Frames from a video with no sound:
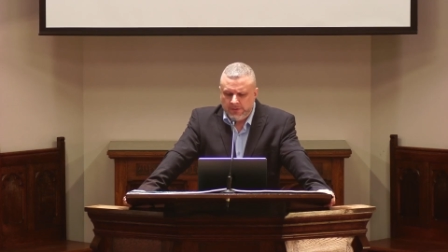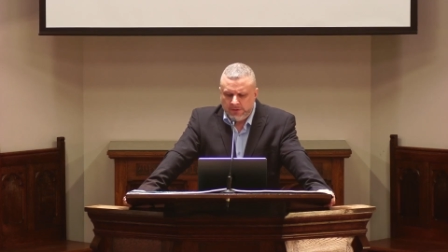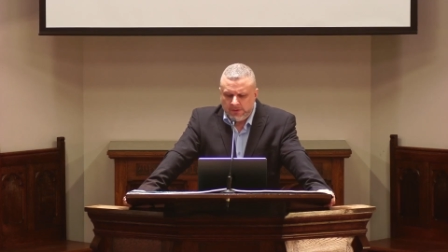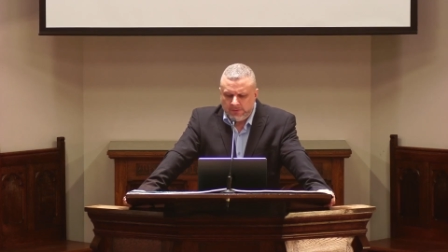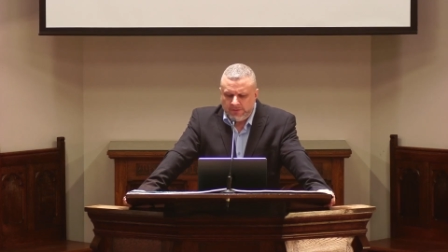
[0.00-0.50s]

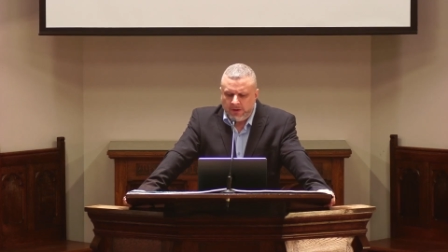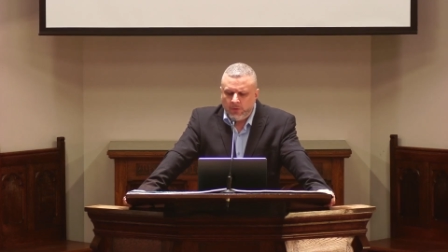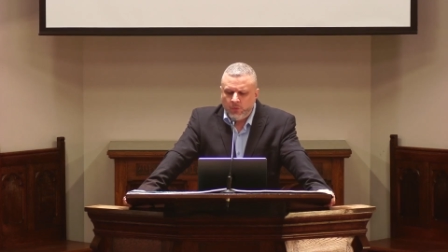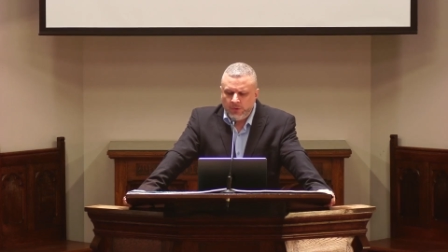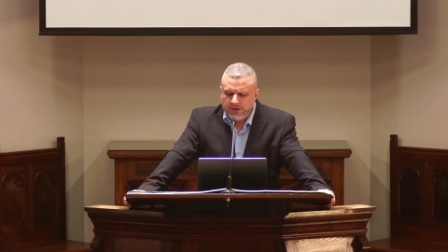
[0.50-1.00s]
of how
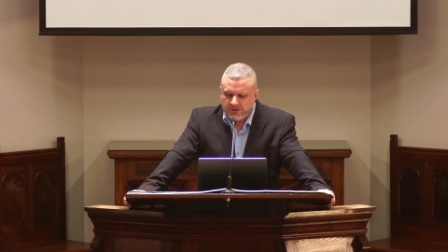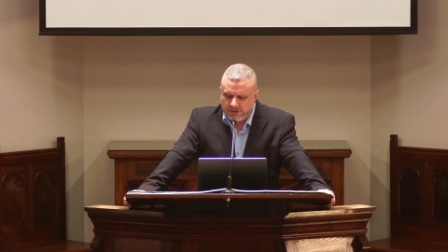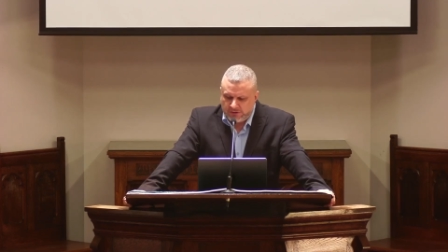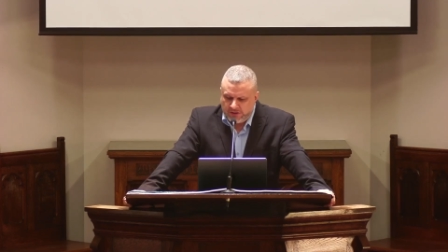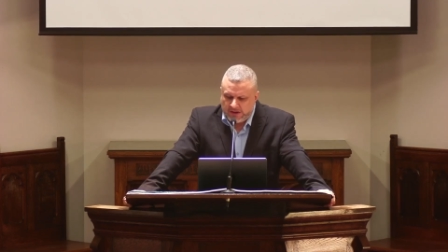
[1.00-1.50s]
we
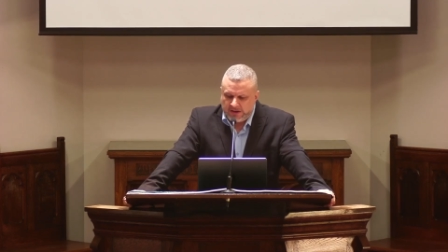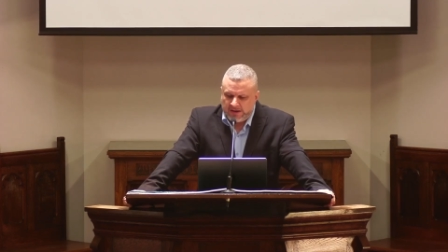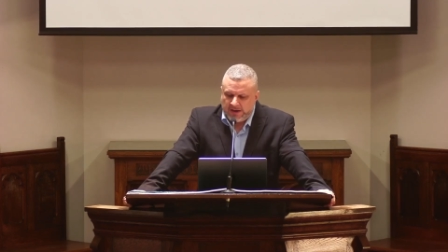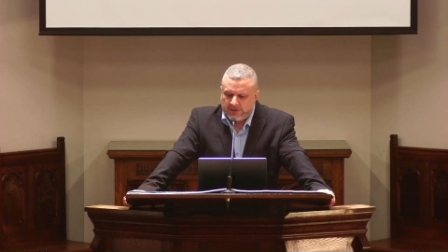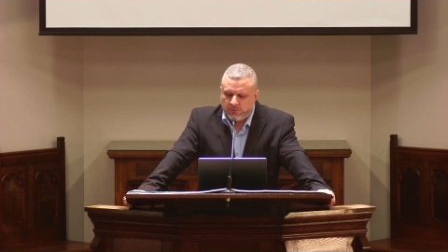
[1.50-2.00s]
should think and
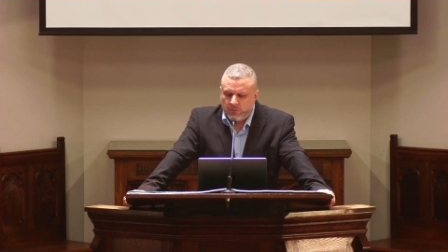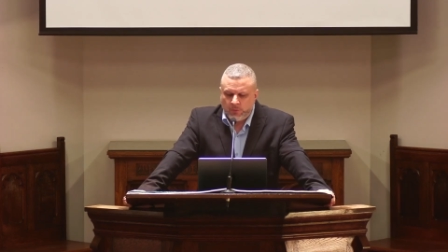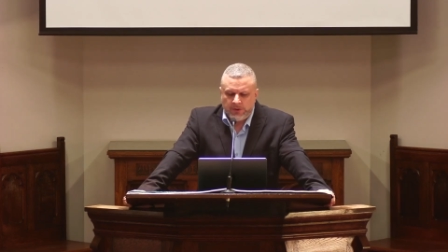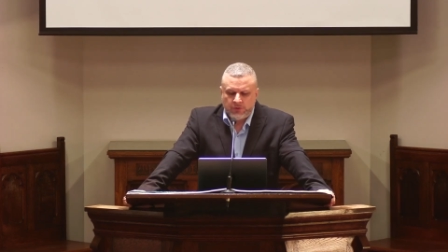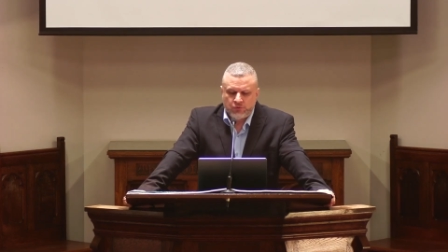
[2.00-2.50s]
act when
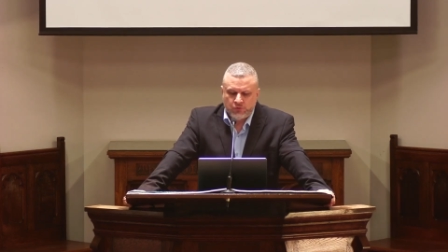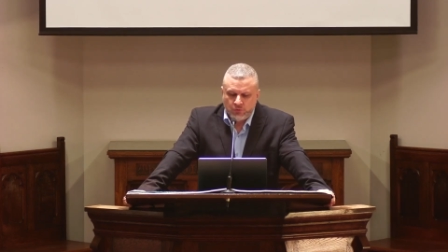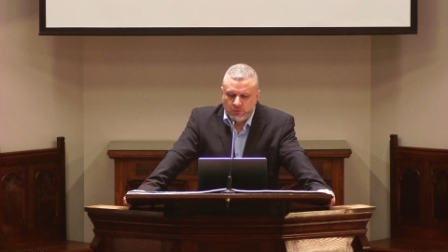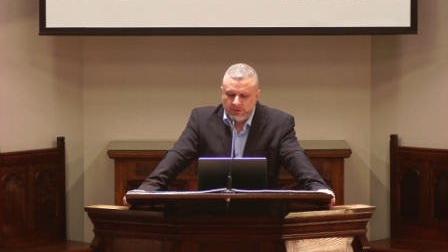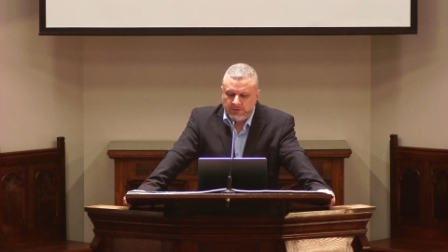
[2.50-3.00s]
we are
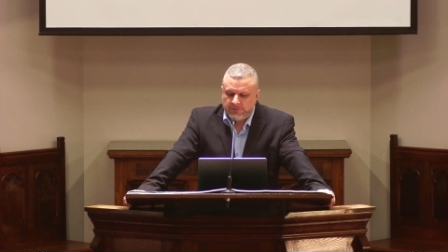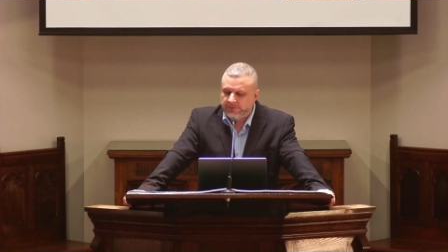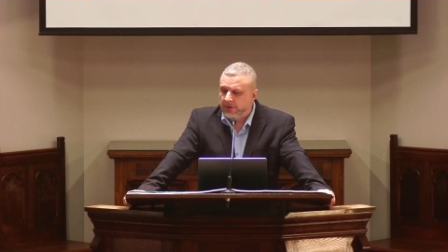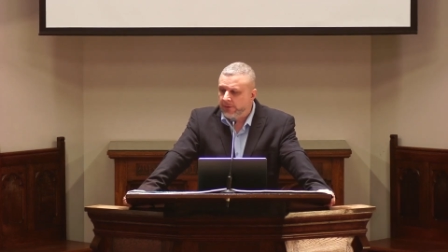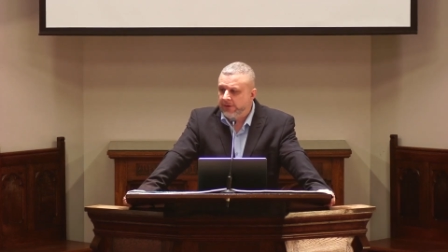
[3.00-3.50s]
truly
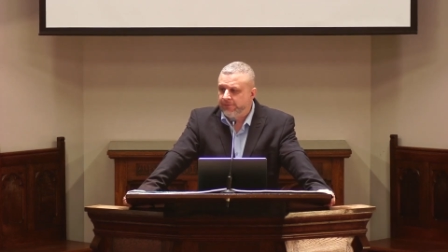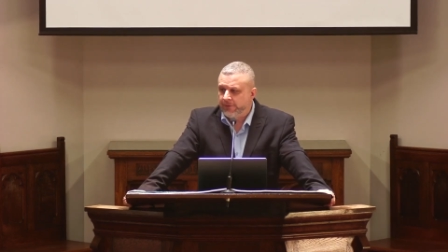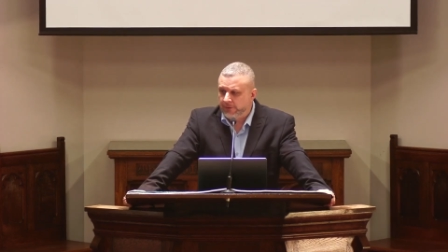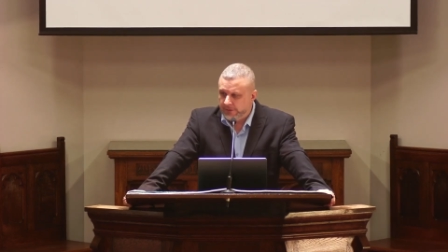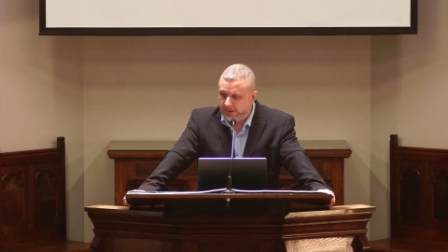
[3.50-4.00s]
sorry for
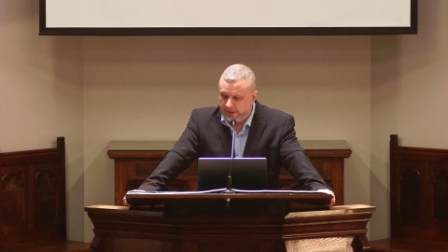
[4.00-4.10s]
hurting